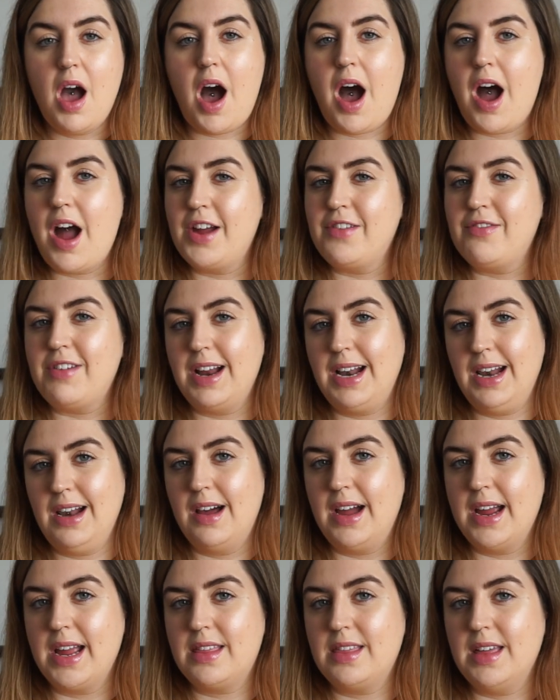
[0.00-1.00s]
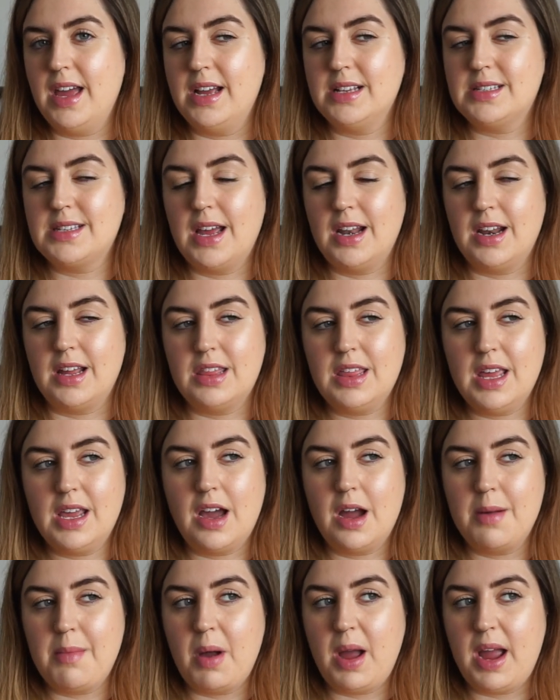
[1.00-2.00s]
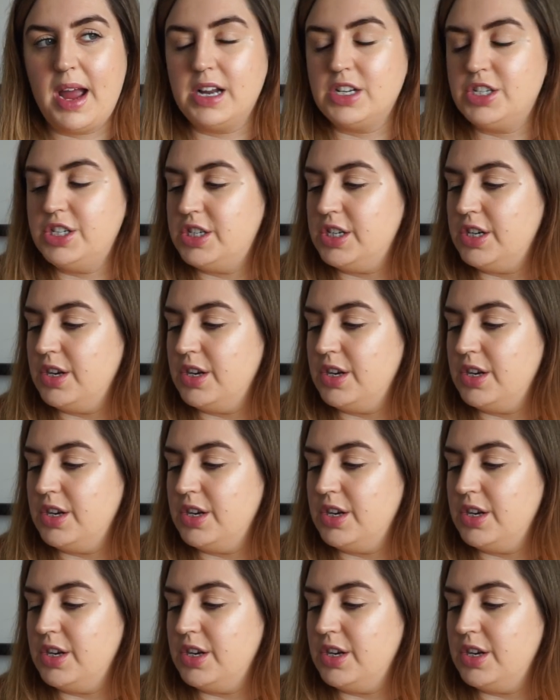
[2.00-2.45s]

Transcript: I really like this, and I think I might actually